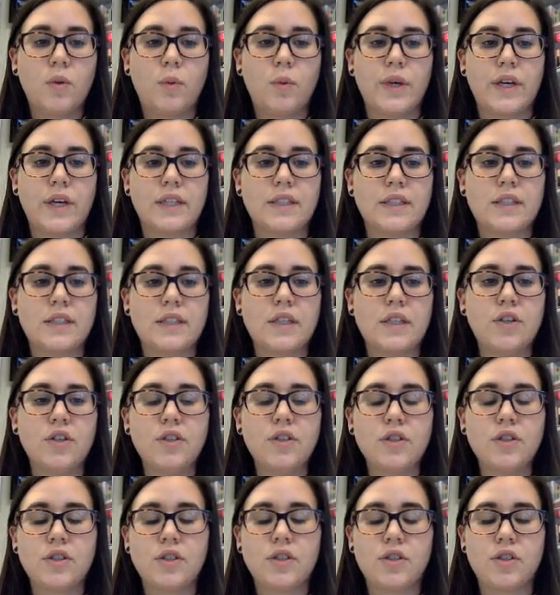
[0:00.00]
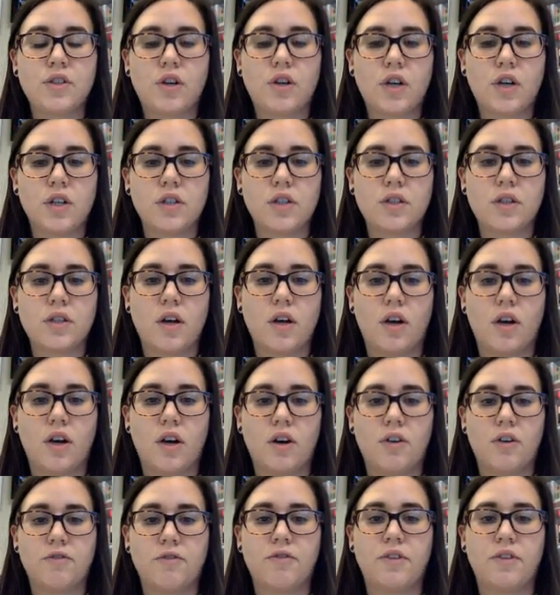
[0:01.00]
We consider the start
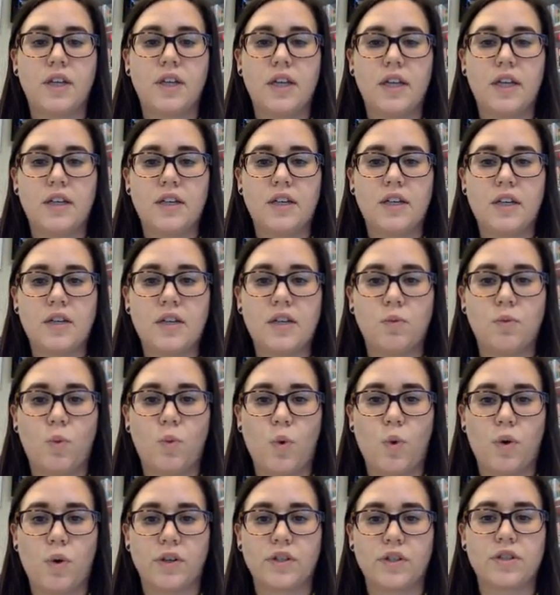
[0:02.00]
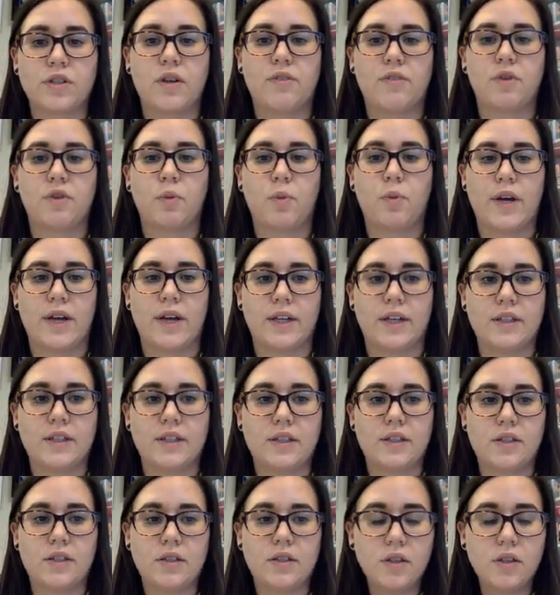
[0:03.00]
of the Indian Wars of the
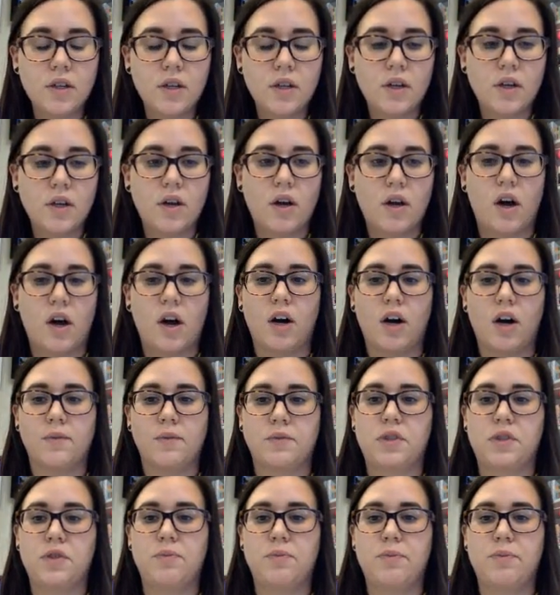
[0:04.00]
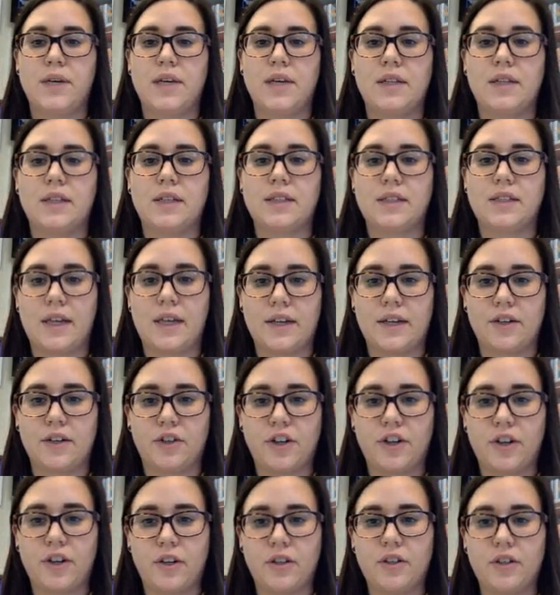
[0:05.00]
West to be the Sand
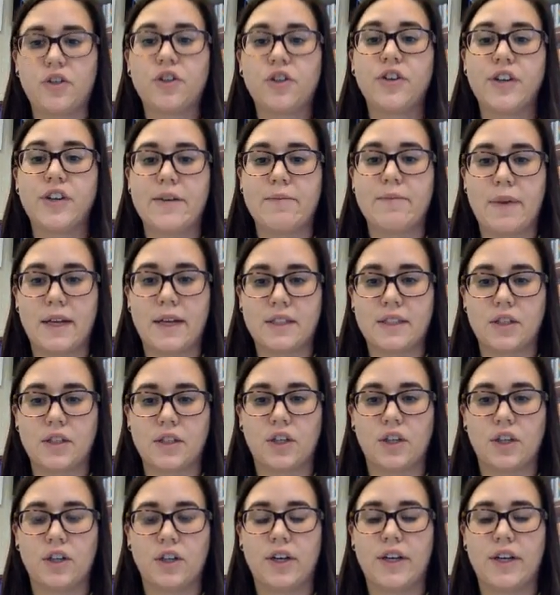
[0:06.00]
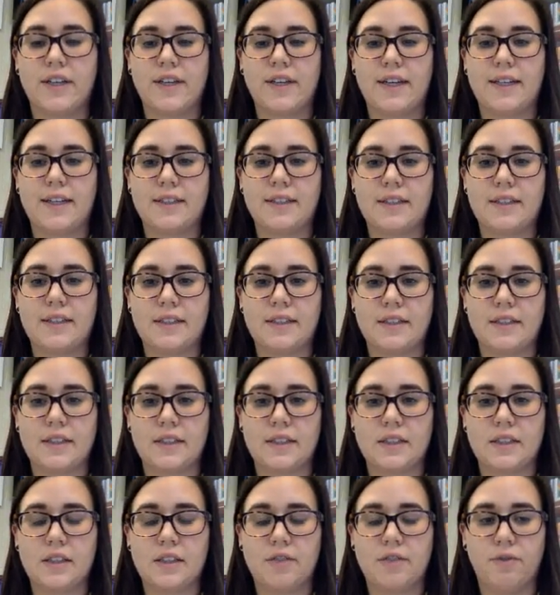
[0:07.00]
Creek Massacre in
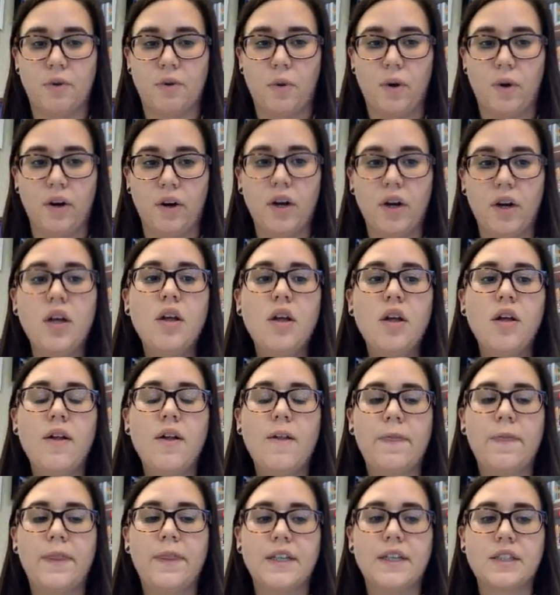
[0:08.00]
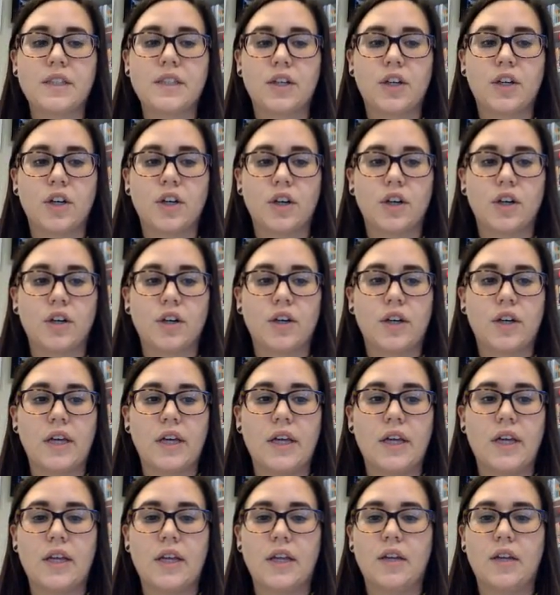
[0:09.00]
1864. This occurred
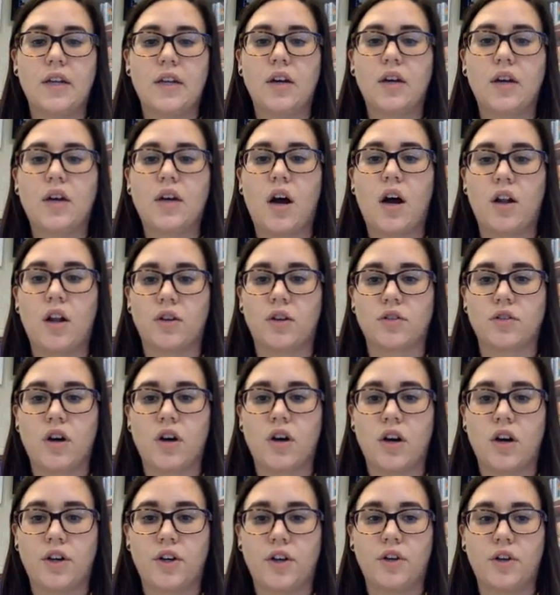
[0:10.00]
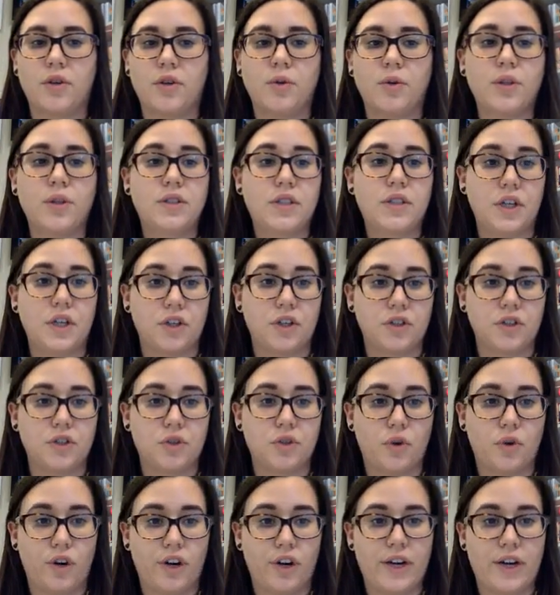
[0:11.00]
in Colorado
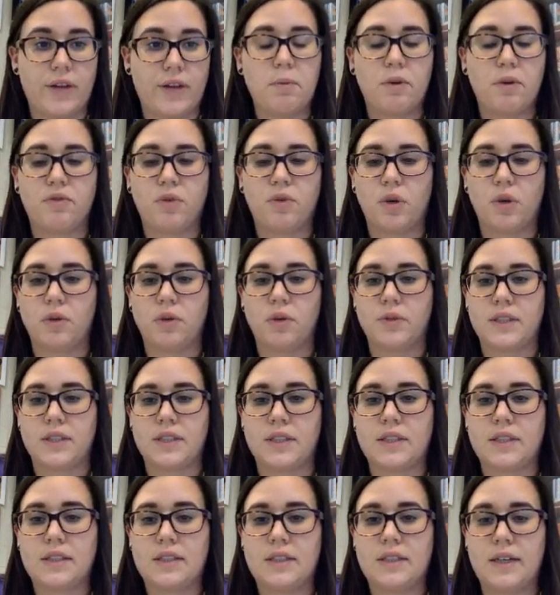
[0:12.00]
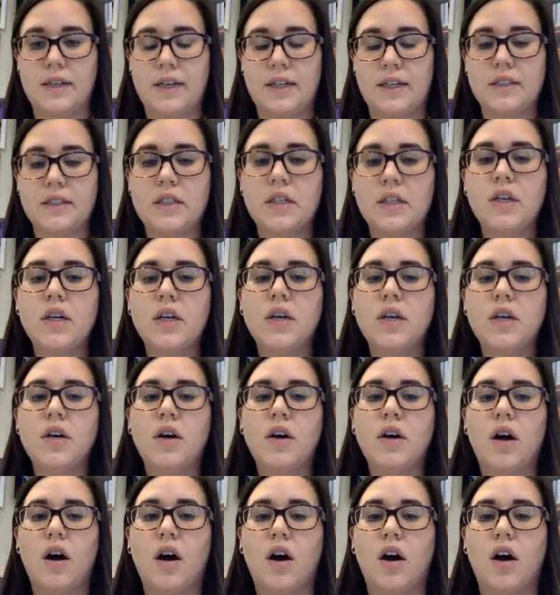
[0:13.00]
Territory before it was a state.
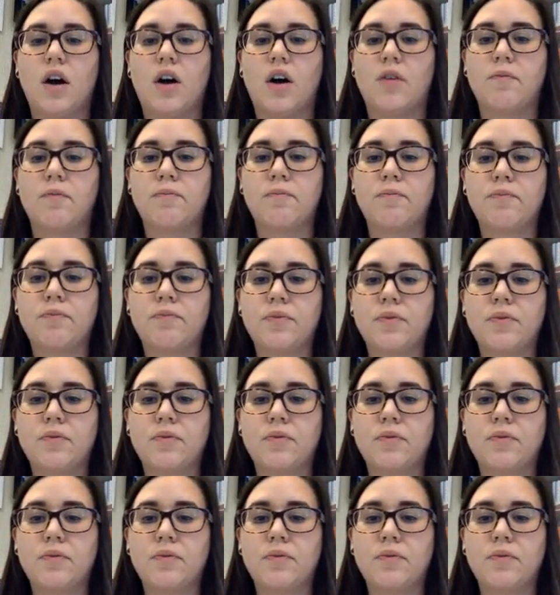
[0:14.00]
The